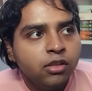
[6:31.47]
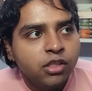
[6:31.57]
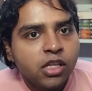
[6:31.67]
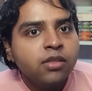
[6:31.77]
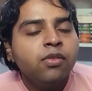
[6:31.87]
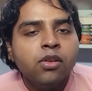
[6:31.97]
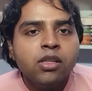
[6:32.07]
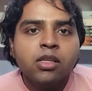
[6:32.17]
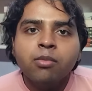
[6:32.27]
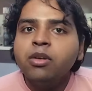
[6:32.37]
Just for
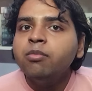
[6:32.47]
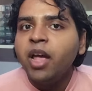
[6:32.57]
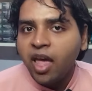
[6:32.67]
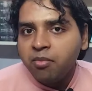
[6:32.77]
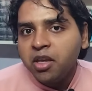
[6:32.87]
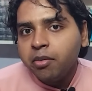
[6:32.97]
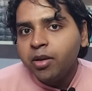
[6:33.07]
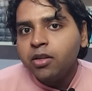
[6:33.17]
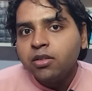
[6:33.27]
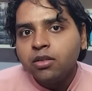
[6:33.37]
the Summer by Abby
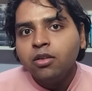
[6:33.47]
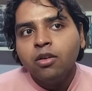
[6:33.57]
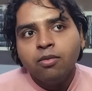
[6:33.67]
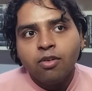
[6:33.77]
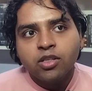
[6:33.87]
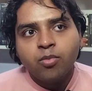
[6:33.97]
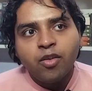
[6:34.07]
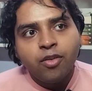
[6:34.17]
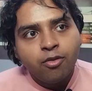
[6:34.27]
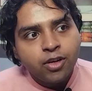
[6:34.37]
Jimenez was my
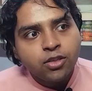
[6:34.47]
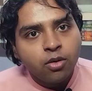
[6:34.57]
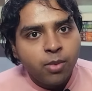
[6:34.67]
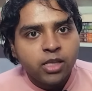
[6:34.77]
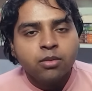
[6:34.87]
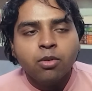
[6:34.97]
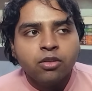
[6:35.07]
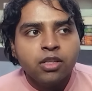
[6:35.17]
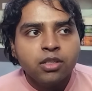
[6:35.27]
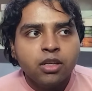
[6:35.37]
favorite romance
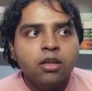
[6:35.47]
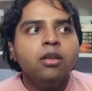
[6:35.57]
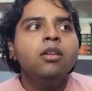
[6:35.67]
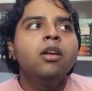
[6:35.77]
book this year,